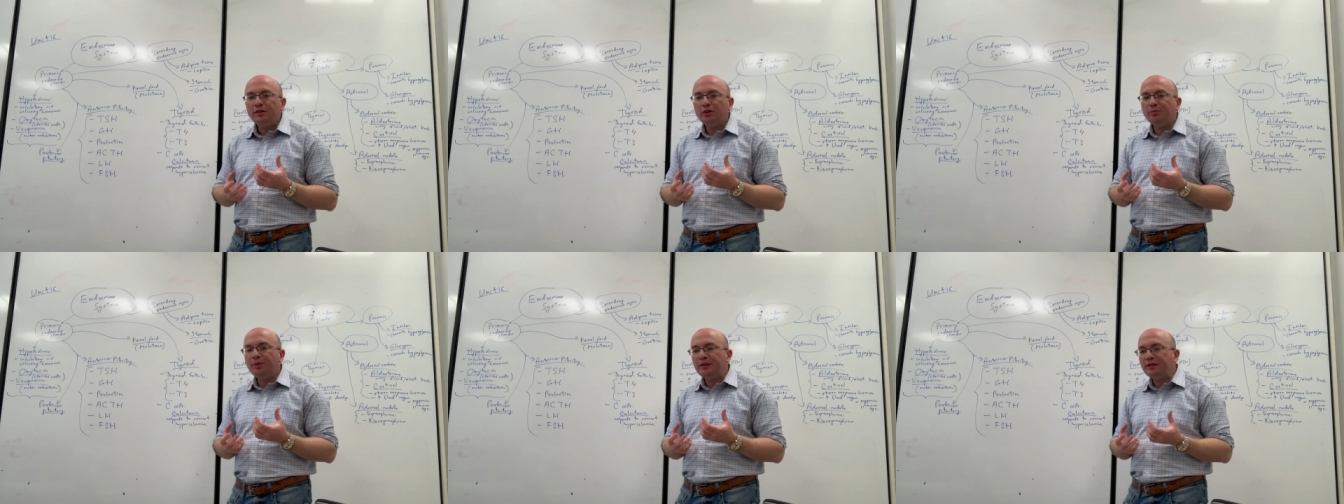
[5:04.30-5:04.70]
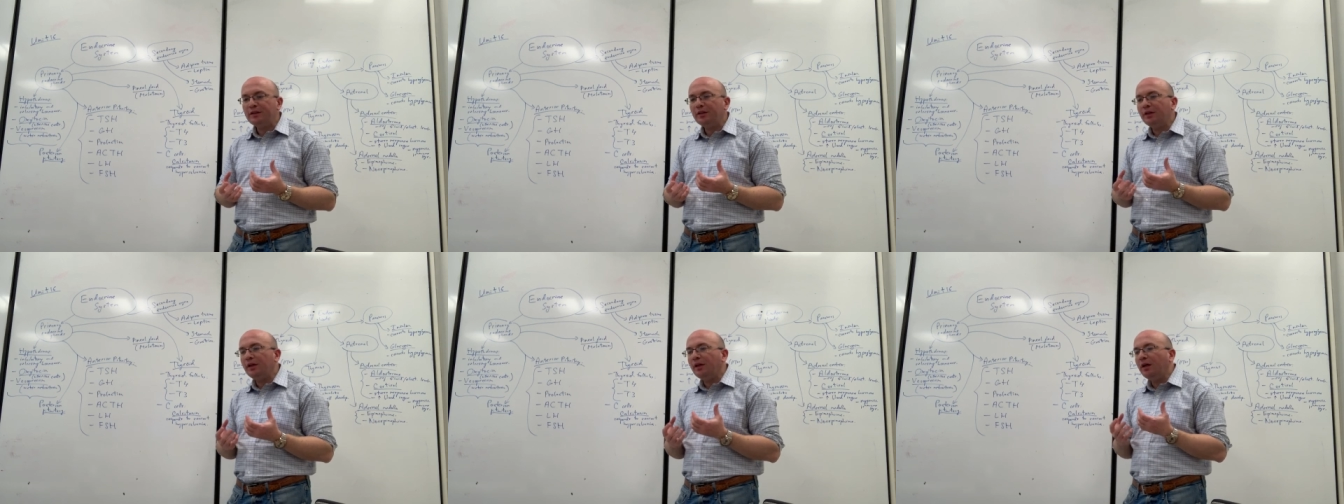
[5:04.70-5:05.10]
So
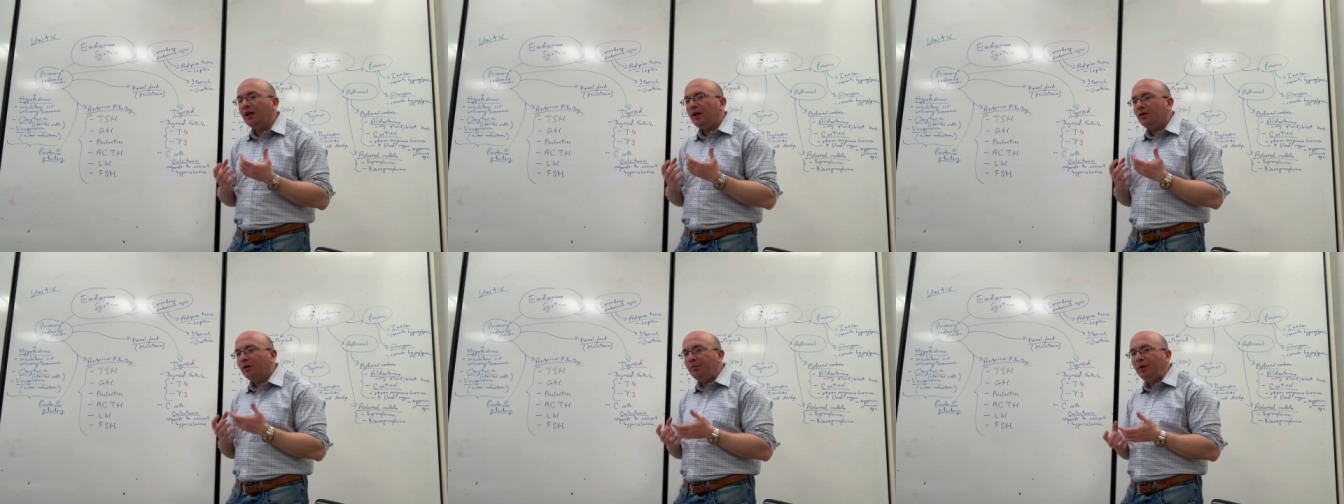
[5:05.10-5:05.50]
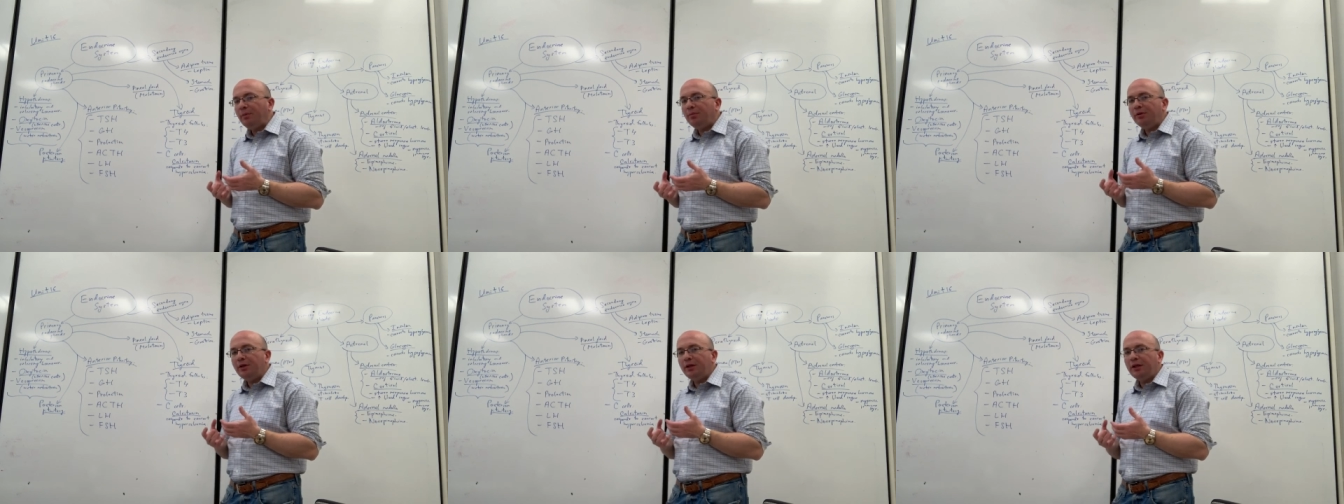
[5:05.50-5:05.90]
basically,
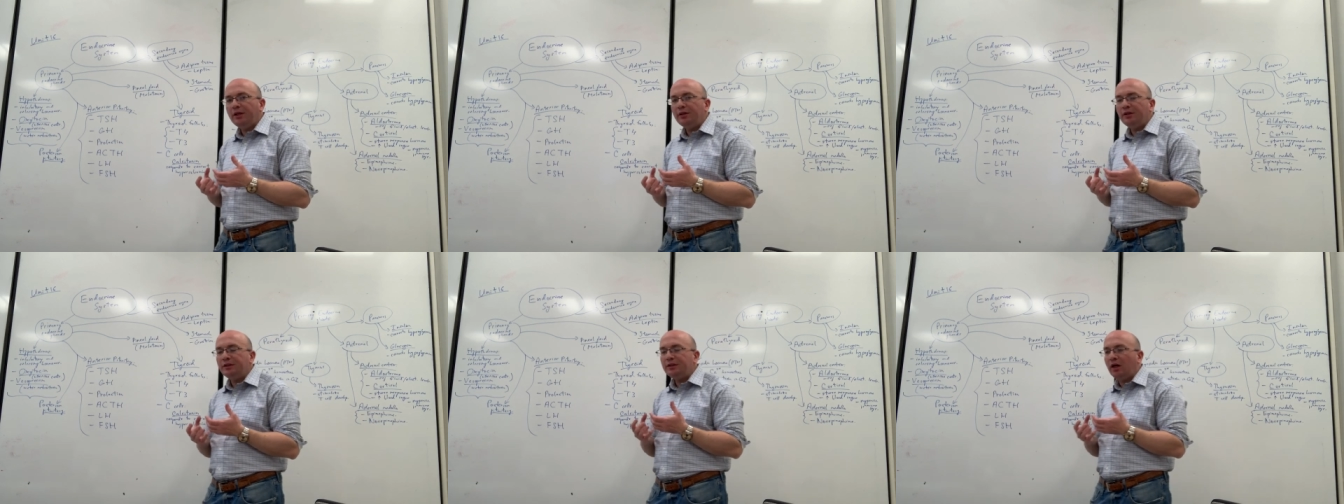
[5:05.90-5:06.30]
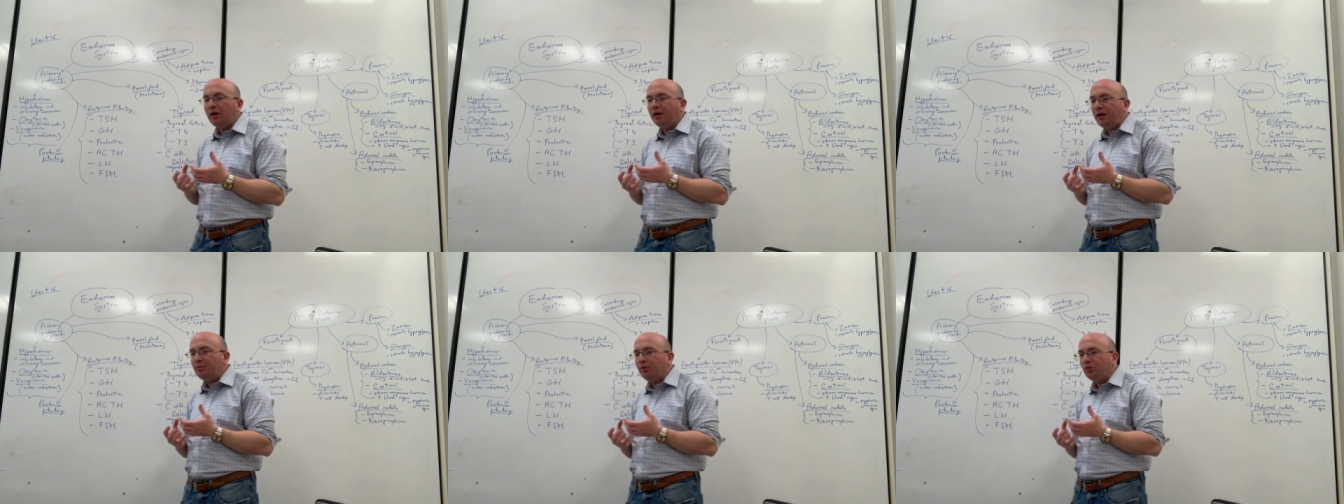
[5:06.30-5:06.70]
remember the kidneys
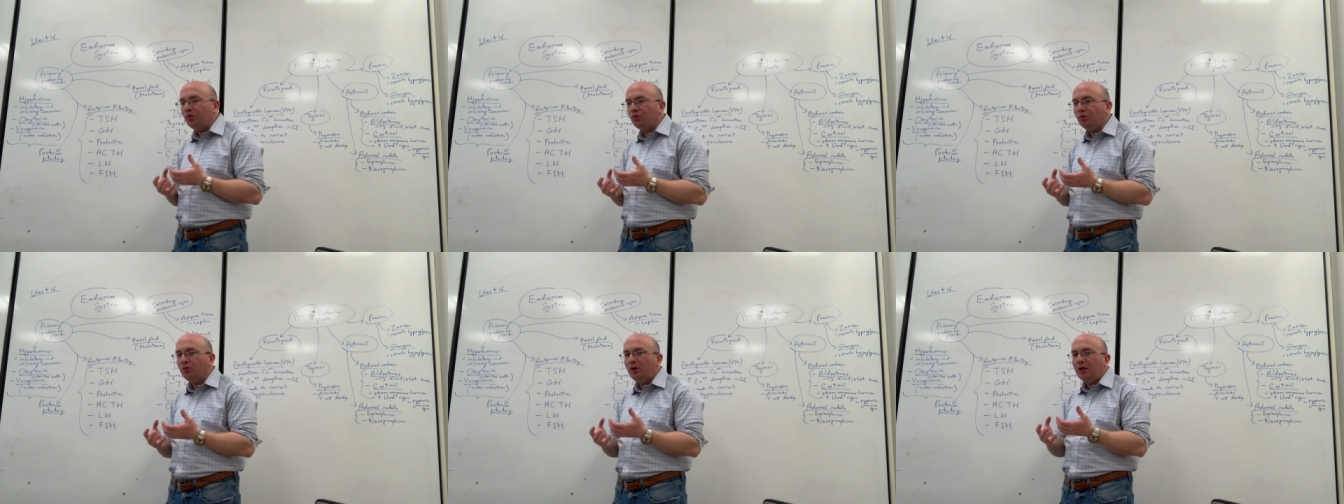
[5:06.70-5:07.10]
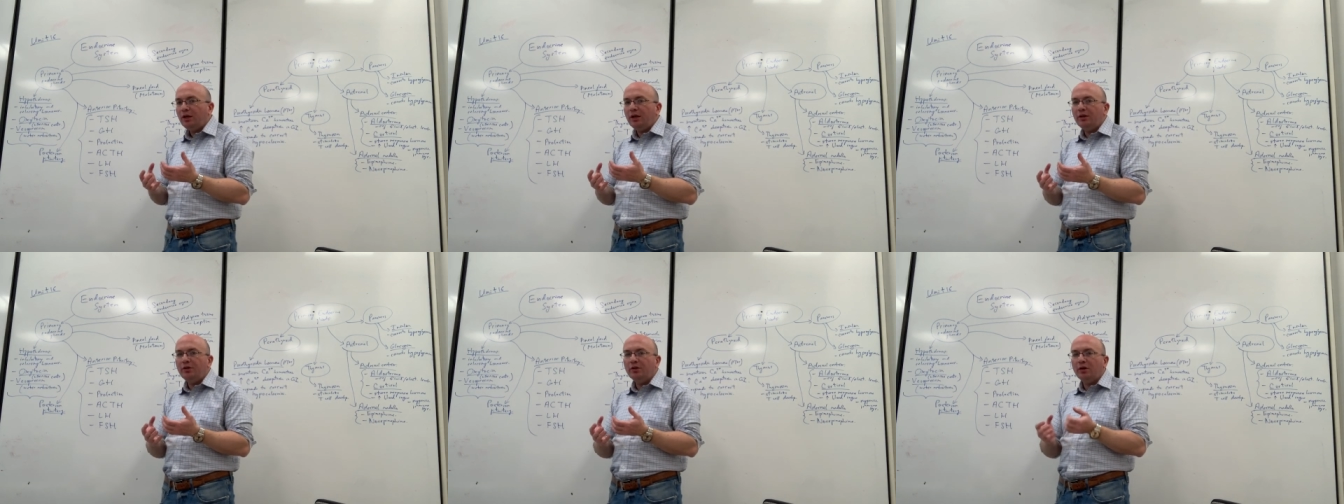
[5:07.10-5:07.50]
are able to
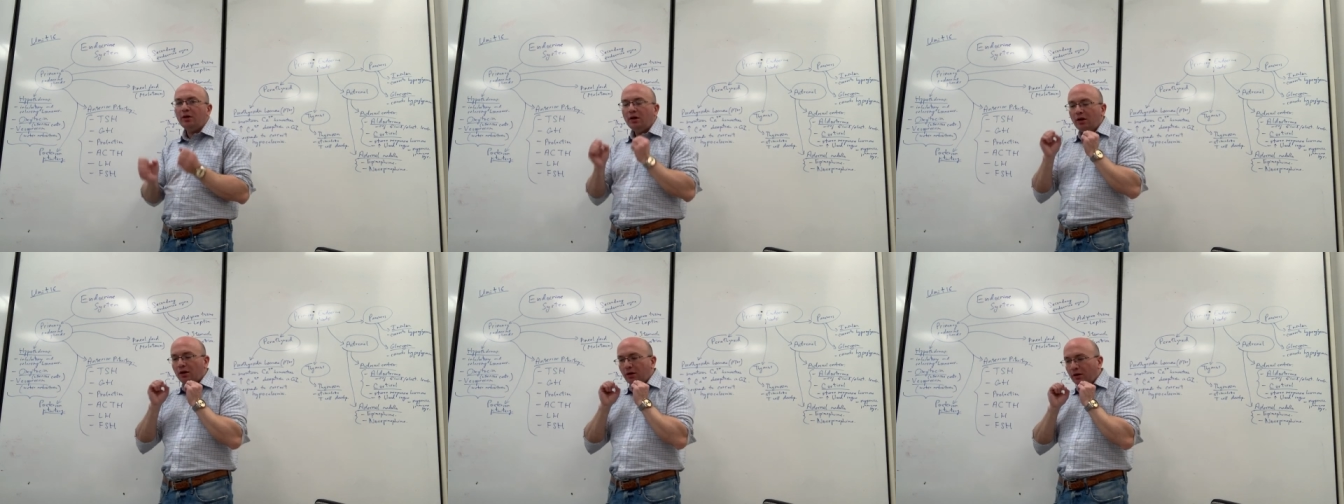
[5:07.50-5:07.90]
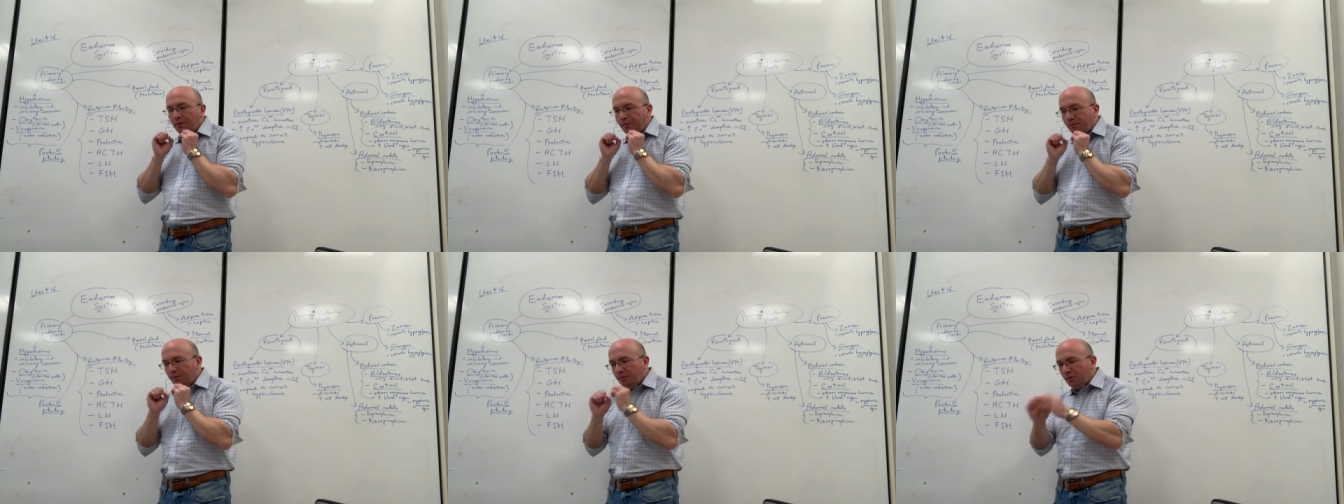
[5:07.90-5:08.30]
either
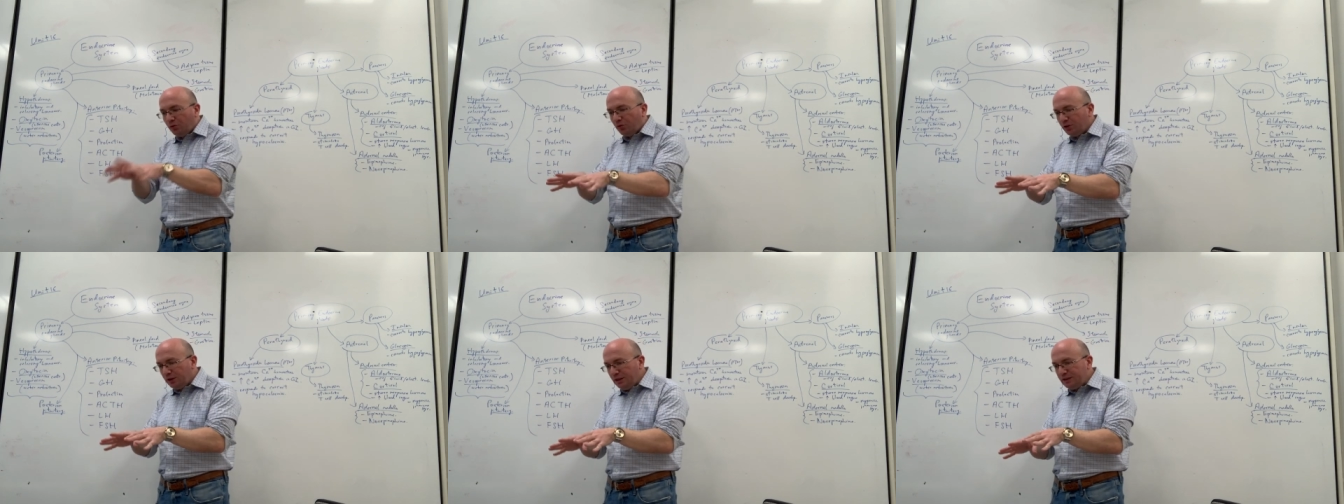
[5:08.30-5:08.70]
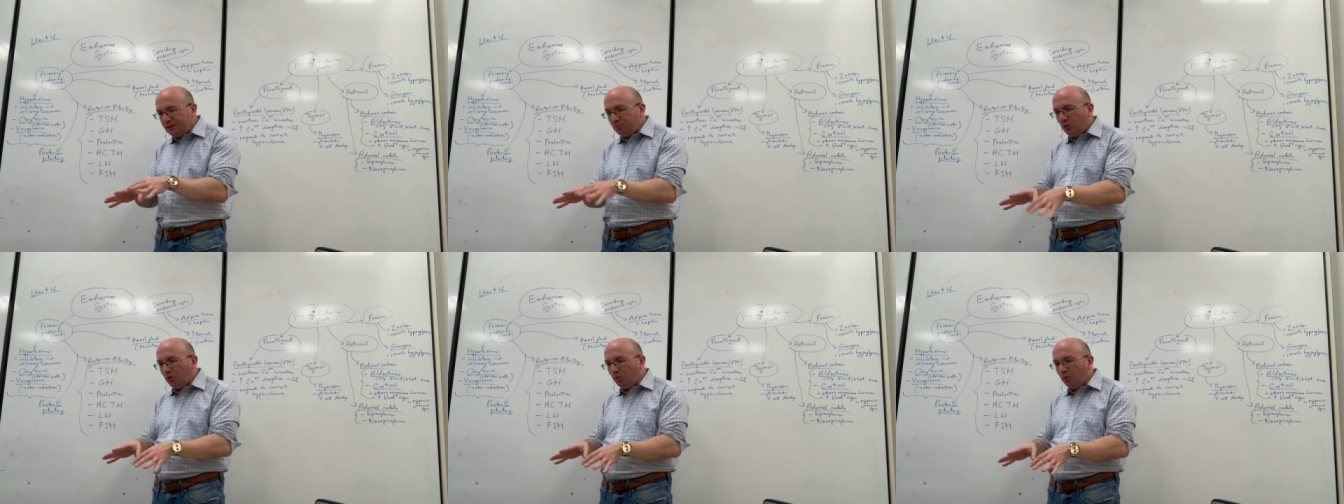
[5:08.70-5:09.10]

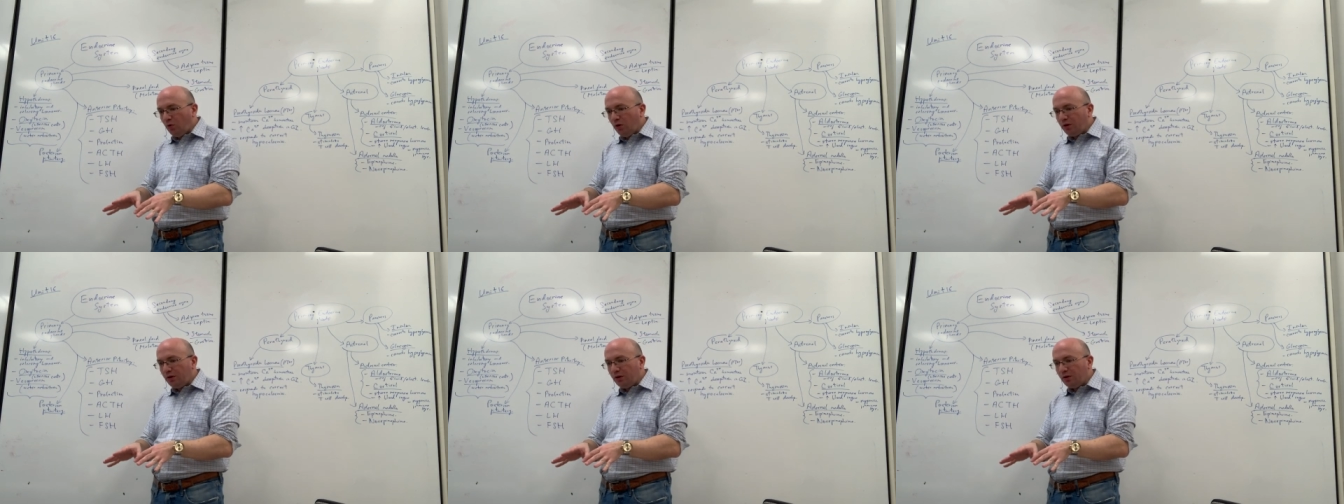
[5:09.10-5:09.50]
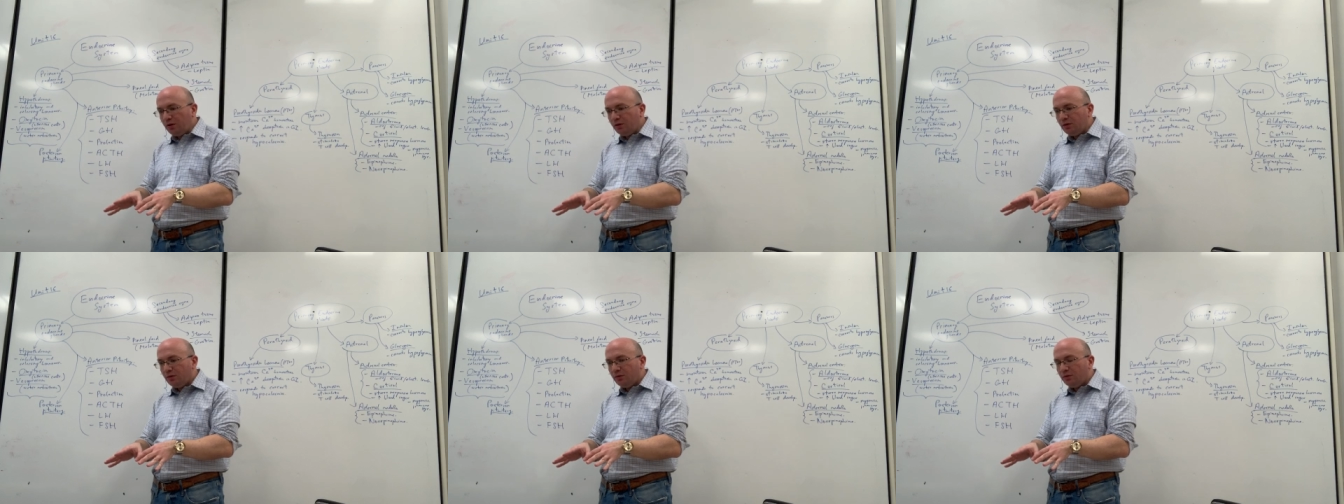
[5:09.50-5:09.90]
release more water